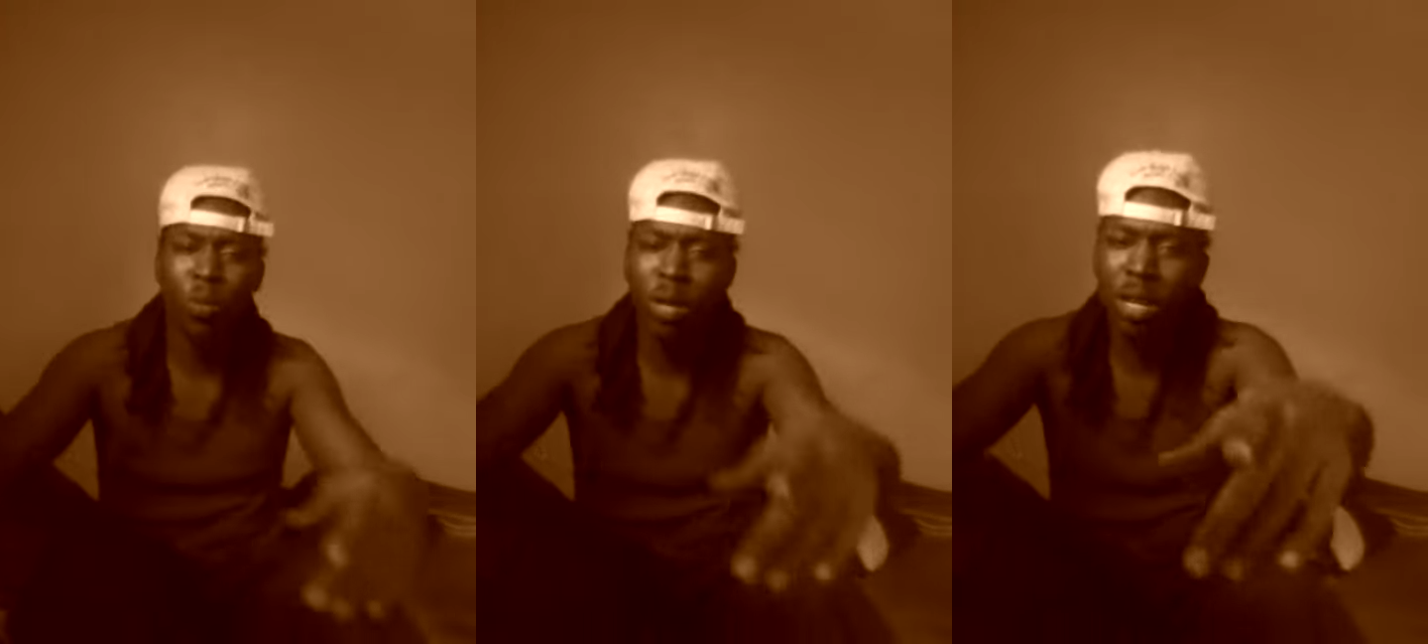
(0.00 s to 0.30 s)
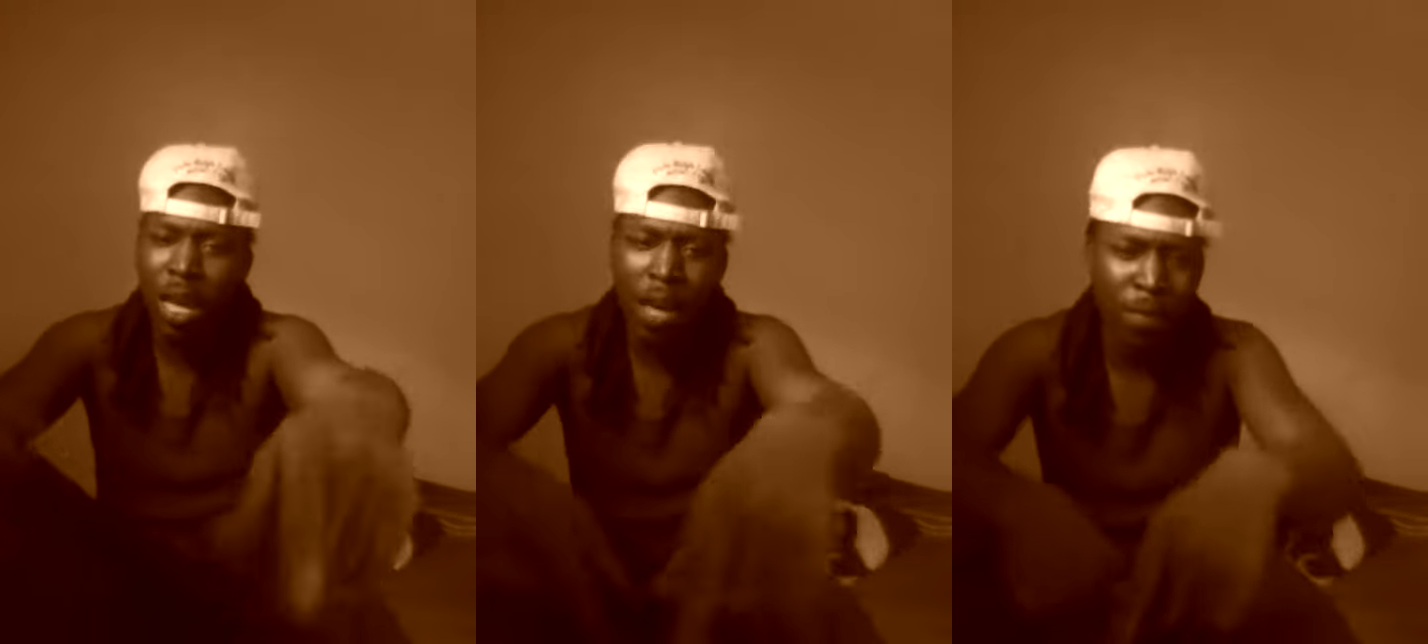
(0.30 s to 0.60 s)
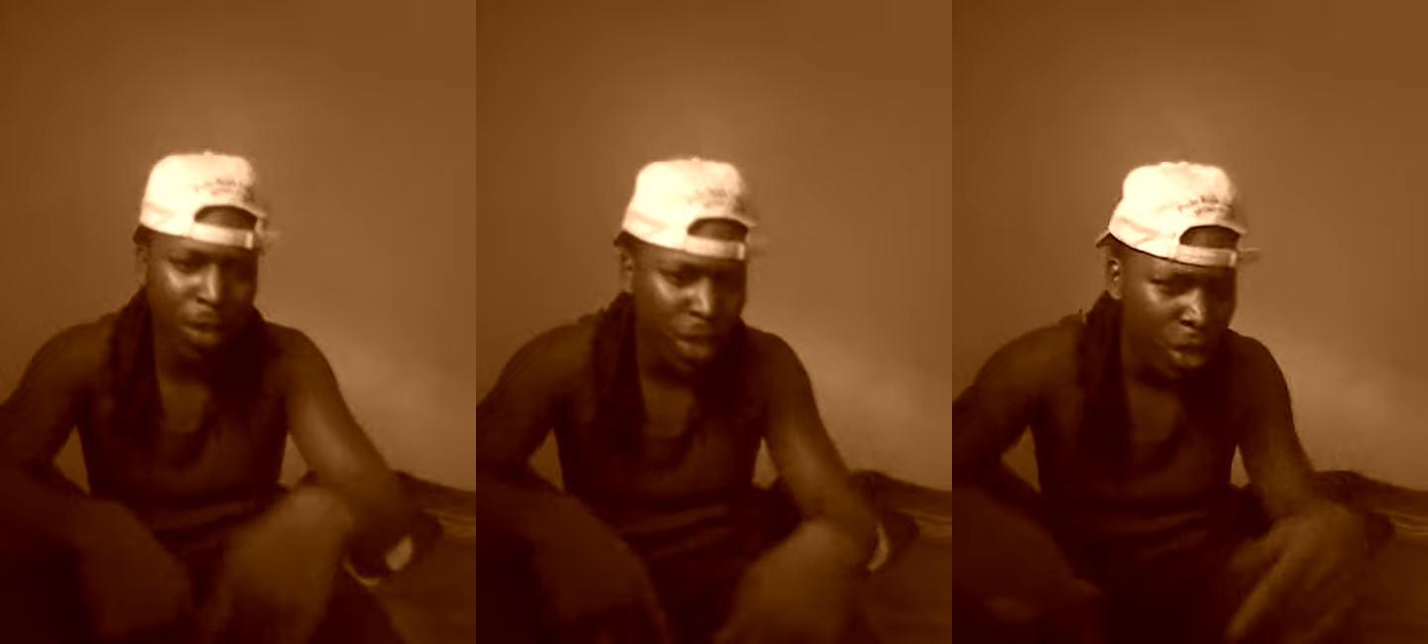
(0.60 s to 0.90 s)

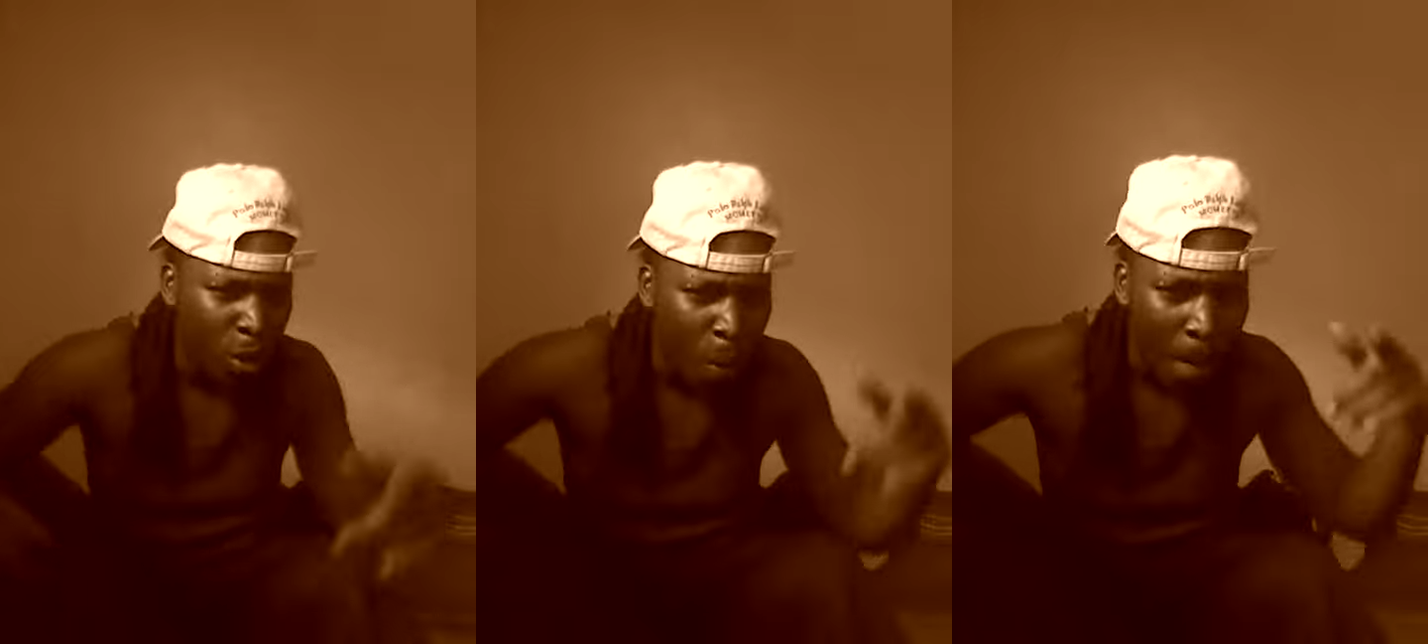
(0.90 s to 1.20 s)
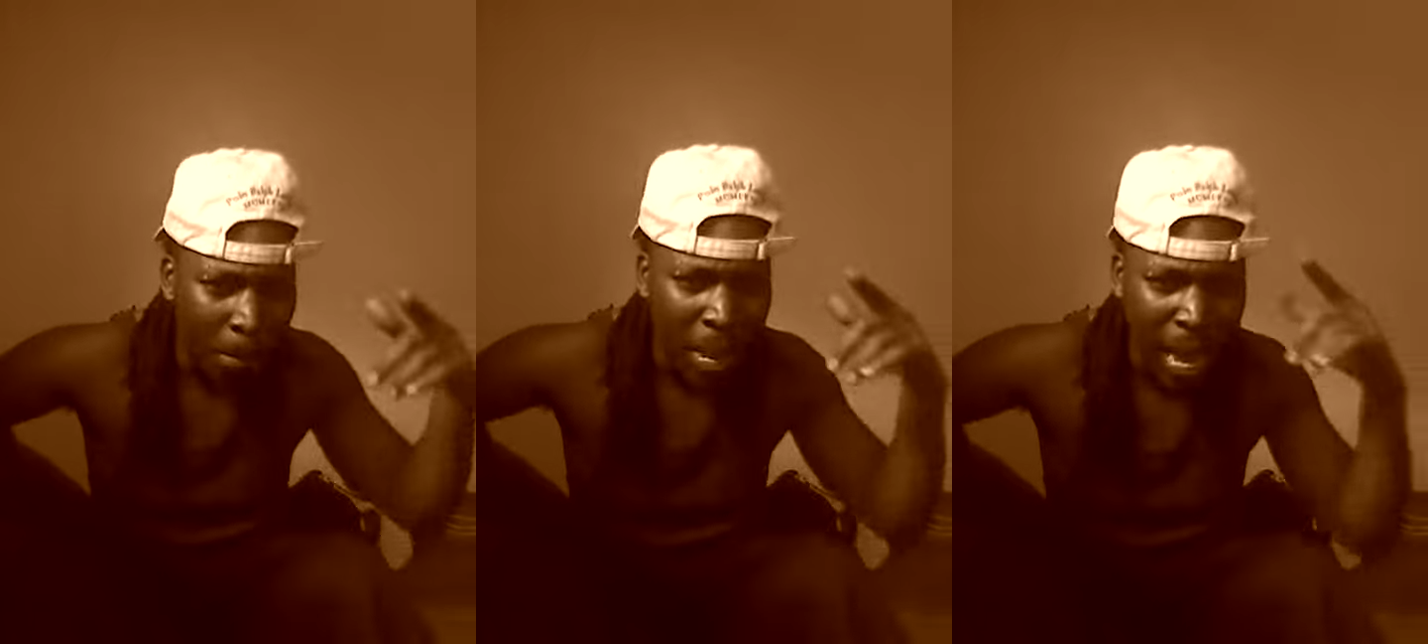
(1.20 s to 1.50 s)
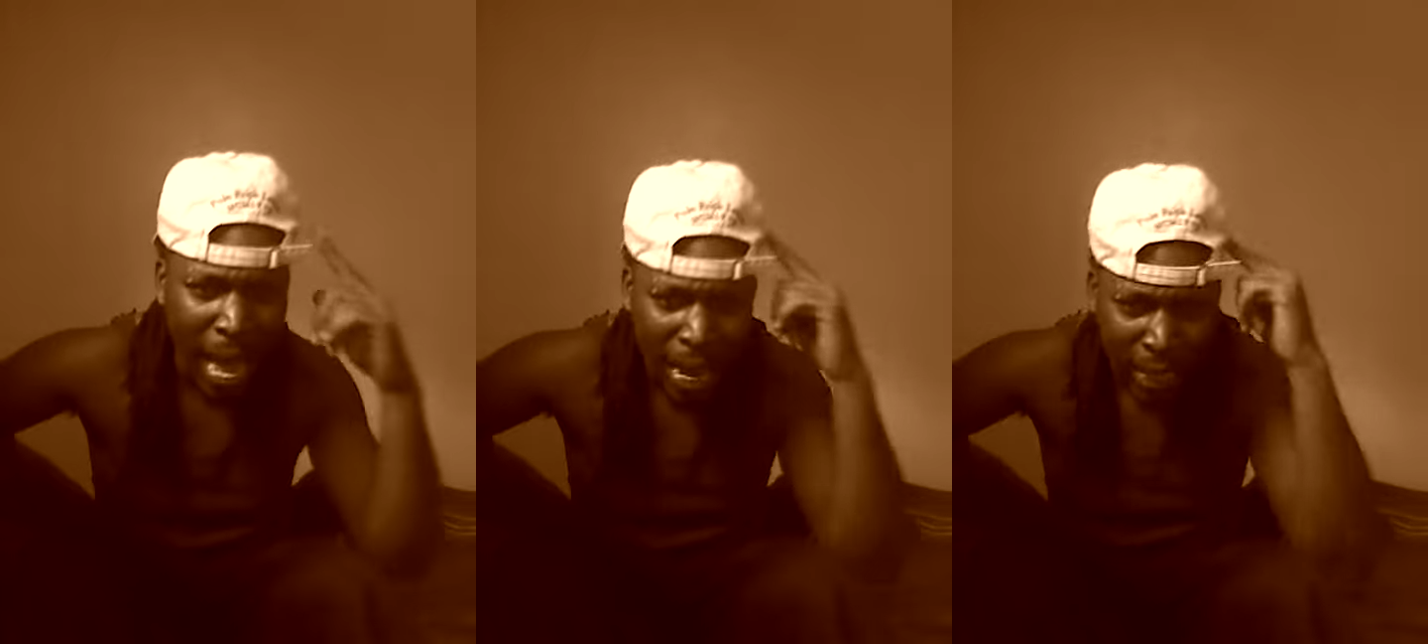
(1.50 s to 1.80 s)
whenever your
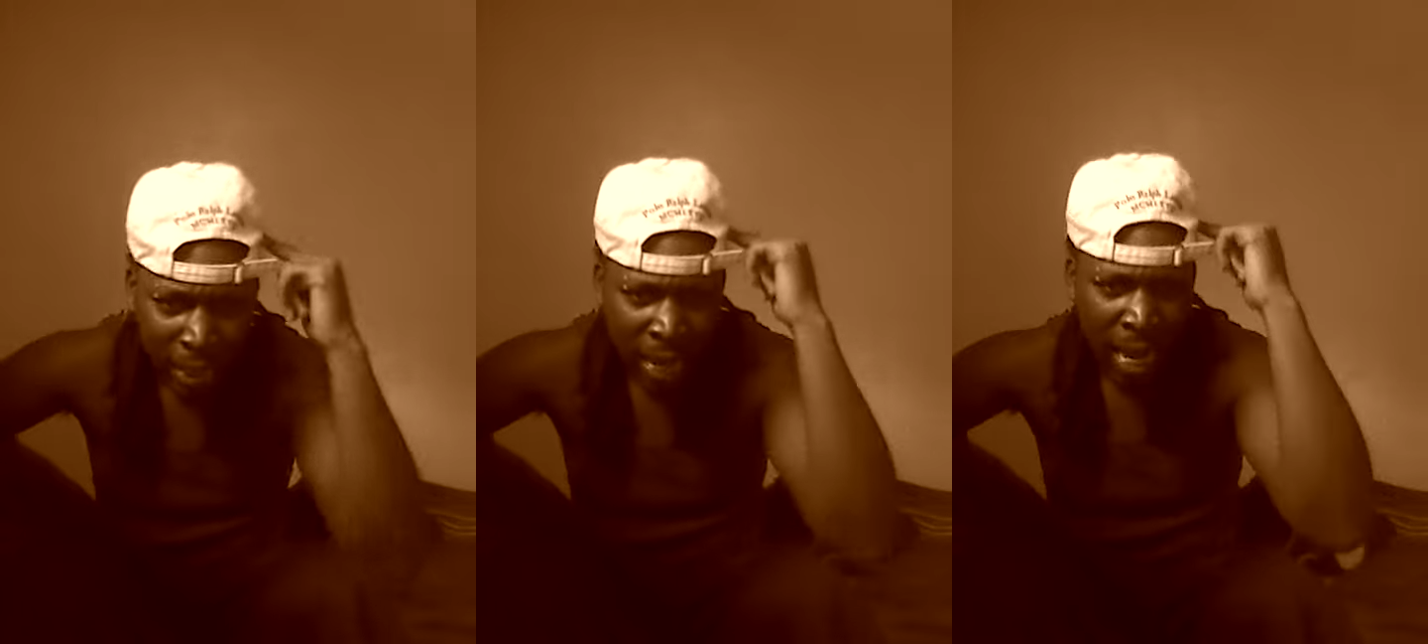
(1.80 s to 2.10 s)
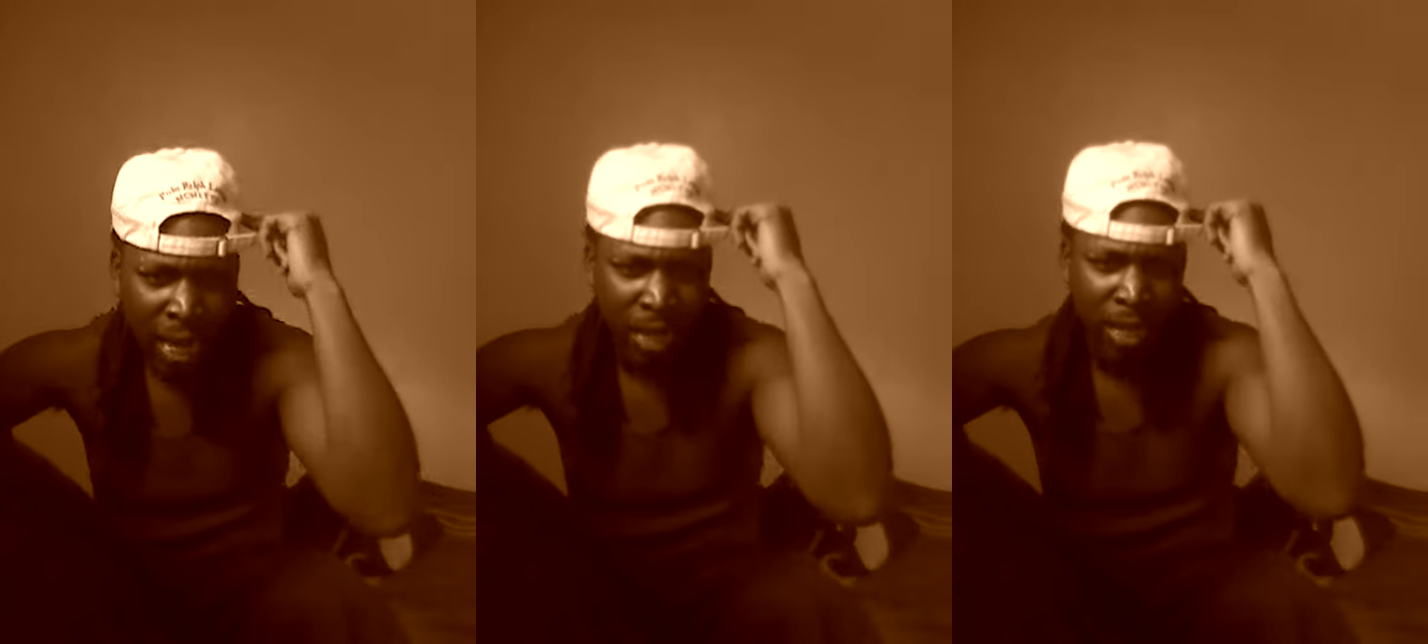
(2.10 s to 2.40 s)
body's laying